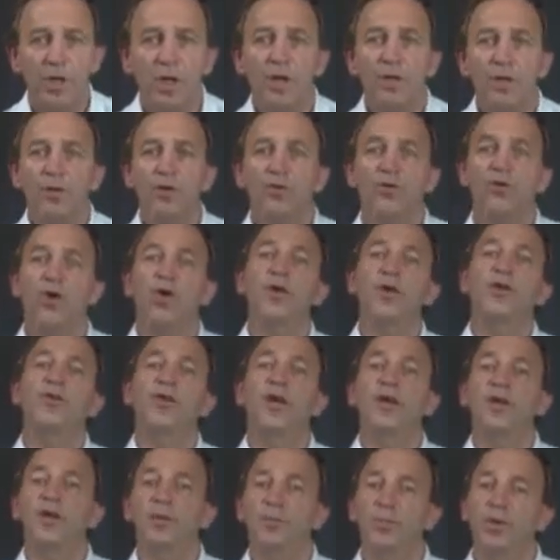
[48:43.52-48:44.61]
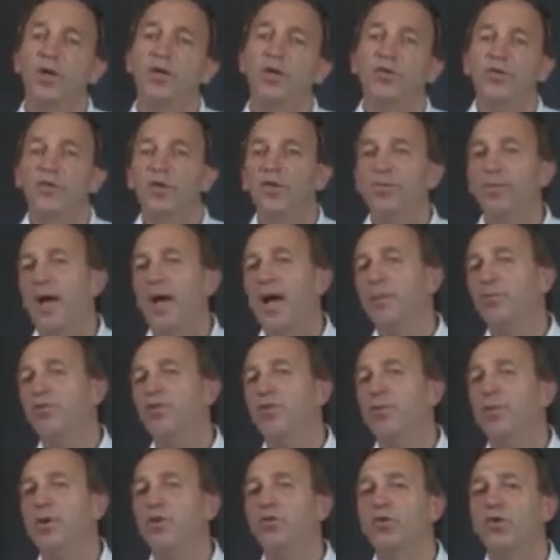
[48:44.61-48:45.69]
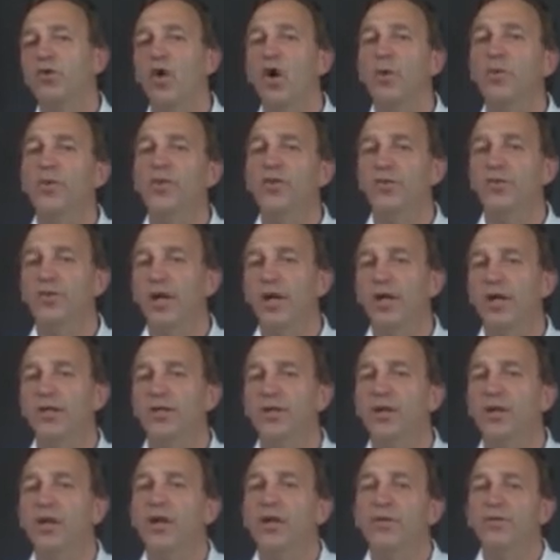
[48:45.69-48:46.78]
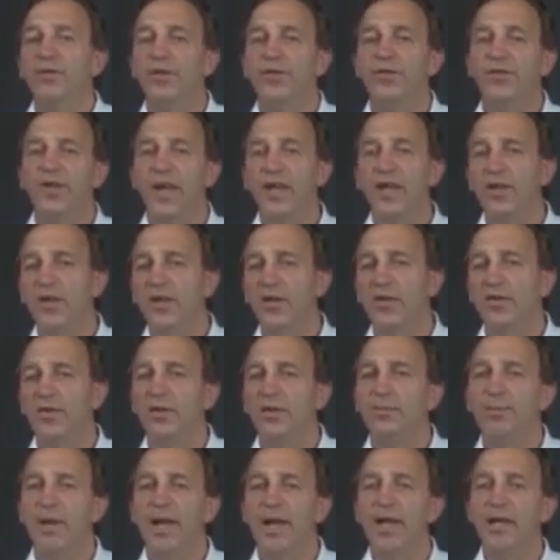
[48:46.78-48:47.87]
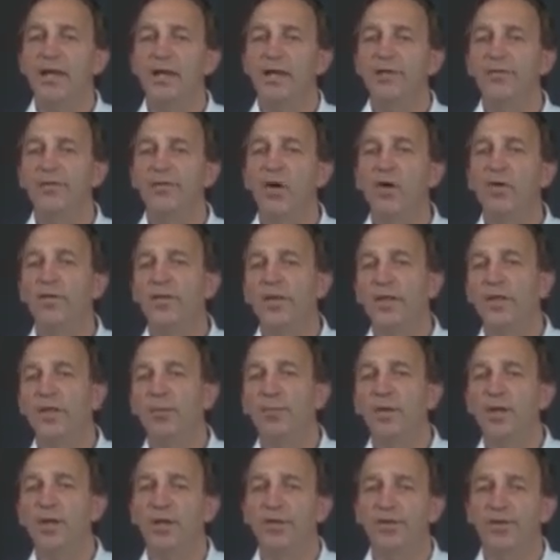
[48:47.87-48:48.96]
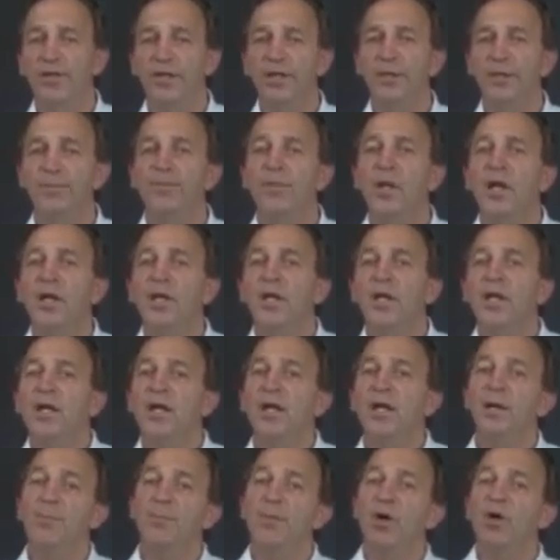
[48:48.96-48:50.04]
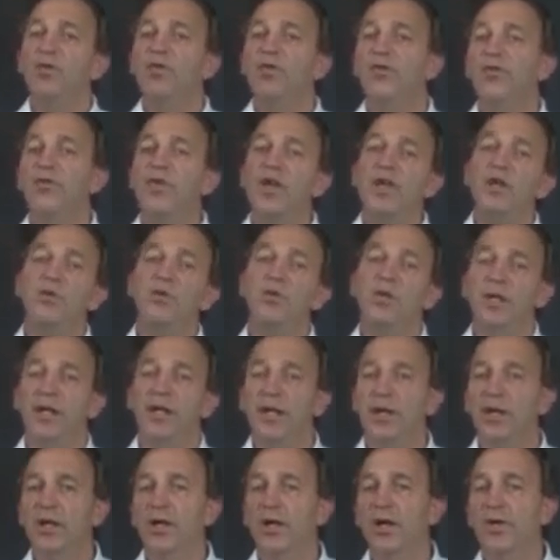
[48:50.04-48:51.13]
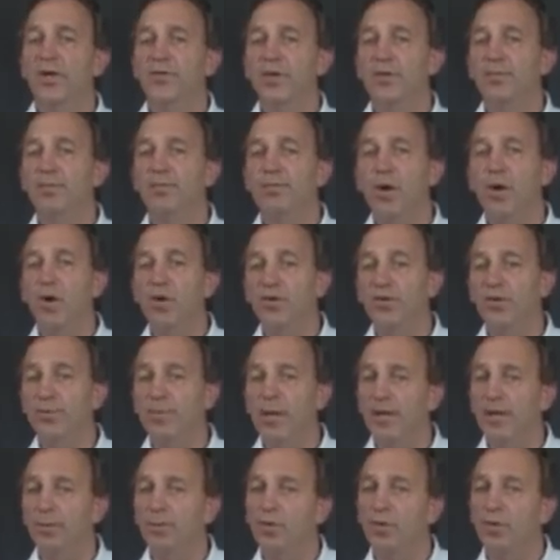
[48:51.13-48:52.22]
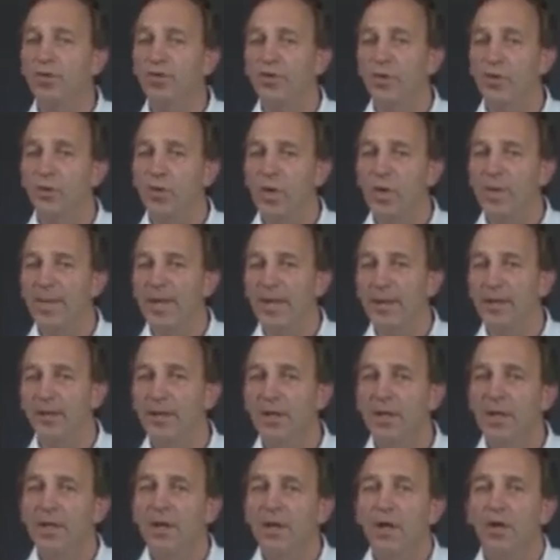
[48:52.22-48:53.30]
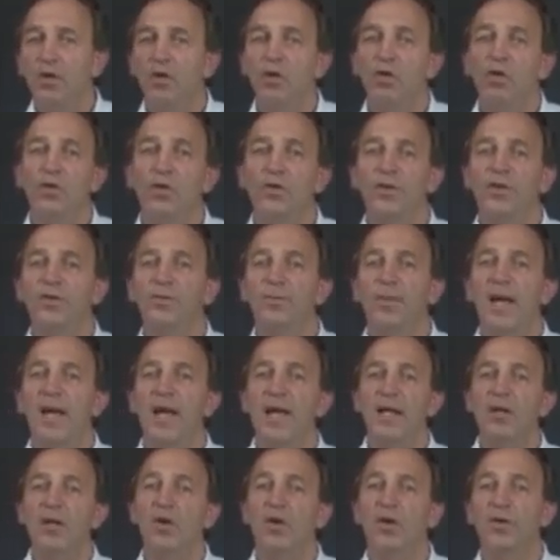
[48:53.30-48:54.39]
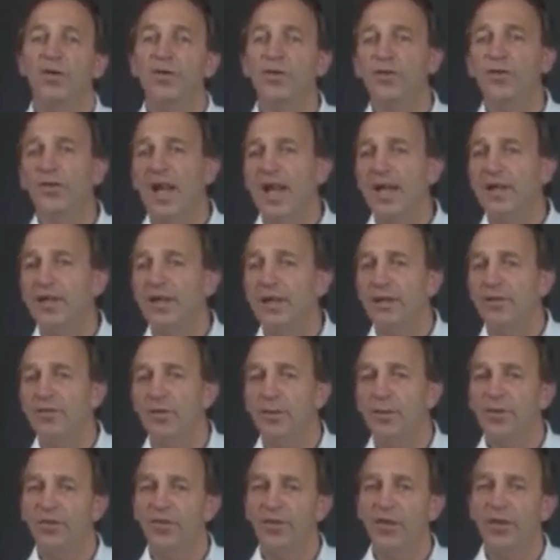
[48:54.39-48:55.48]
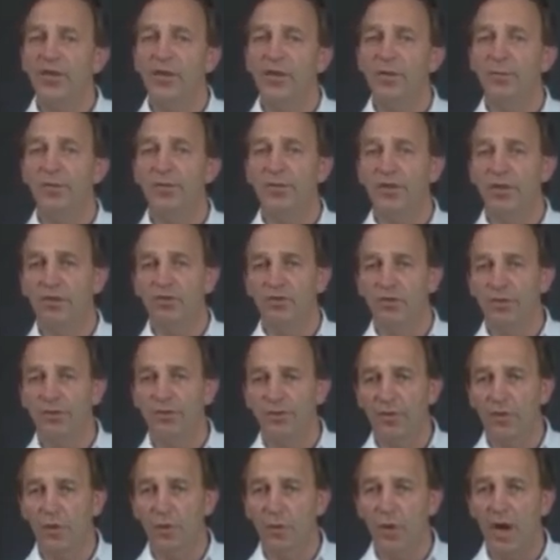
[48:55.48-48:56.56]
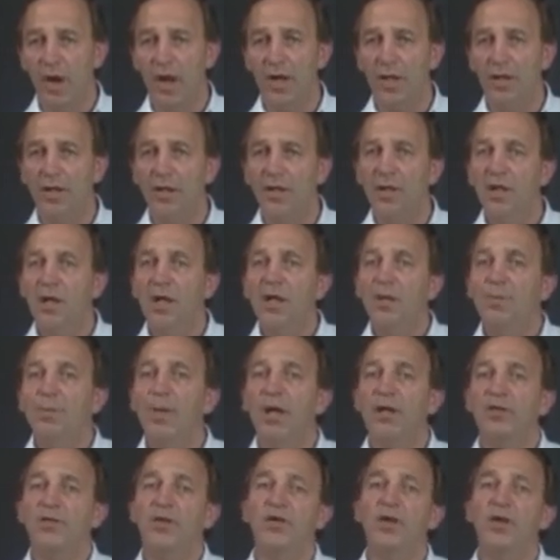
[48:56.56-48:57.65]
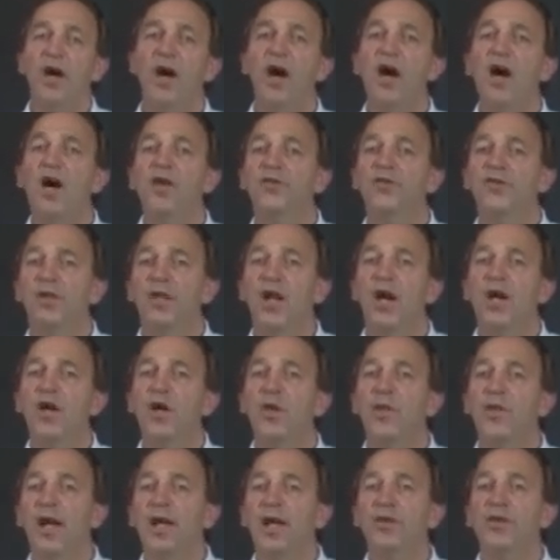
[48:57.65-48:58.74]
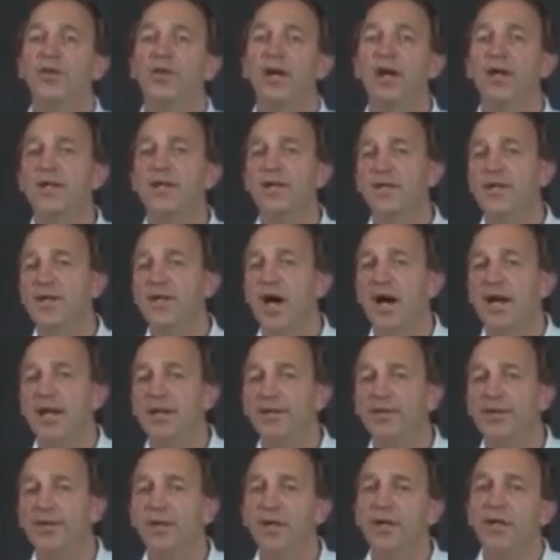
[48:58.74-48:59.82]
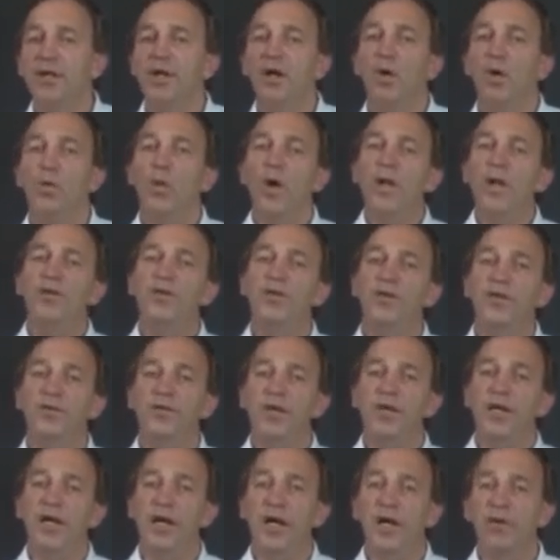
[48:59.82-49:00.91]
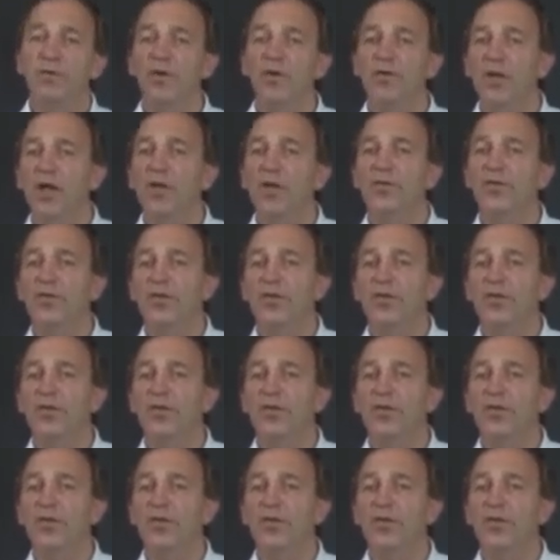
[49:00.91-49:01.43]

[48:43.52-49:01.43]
The trochanteric bursa is perhaps the most common site for tenderness and pain involving the bursae. It most frequently occurs in postmenopausal women and causes pain on standing from a sitting position for a while, makes it hard to lie on that side at night, and when severe results